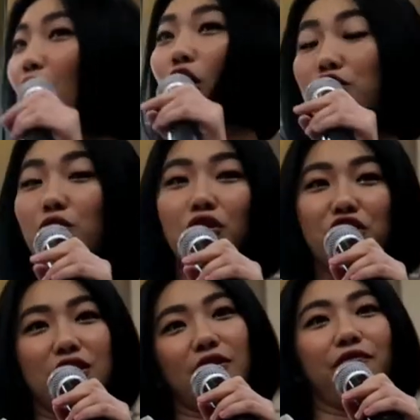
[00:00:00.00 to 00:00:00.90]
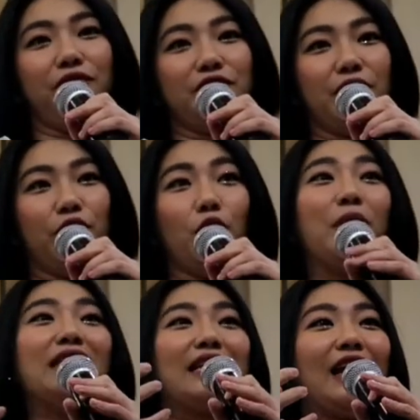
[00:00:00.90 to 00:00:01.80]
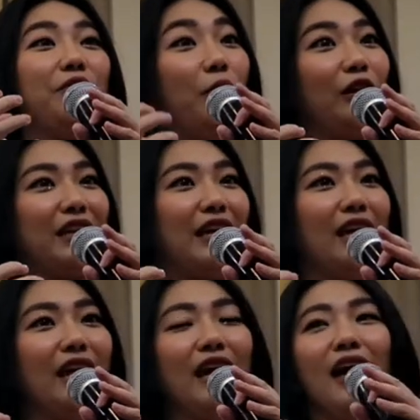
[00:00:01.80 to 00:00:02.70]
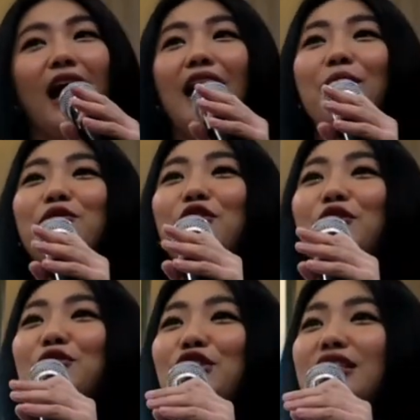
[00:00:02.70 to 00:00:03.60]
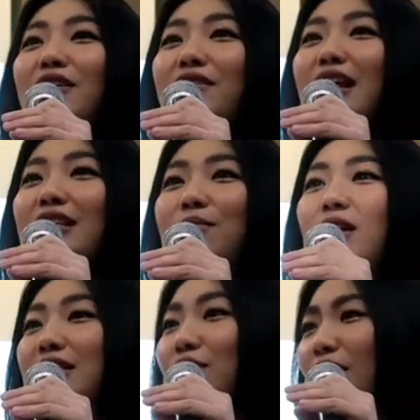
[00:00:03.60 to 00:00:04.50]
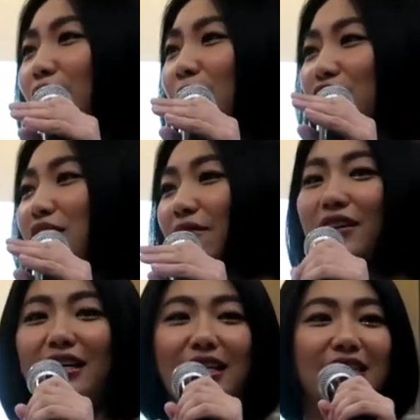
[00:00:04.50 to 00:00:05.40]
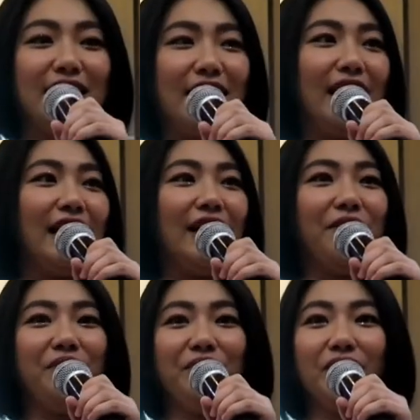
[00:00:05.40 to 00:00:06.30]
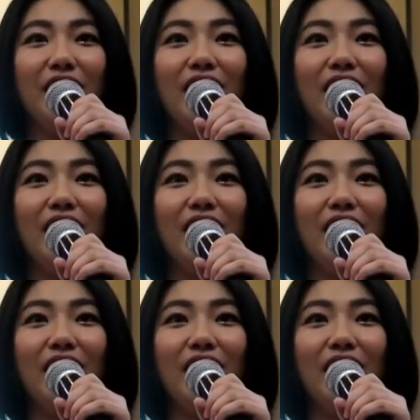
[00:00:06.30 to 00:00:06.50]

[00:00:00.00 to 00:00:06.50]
Also good siya sa photo, but it's kind of bulky. Alam niyo yung G7X Mark, sino may G7X existing na?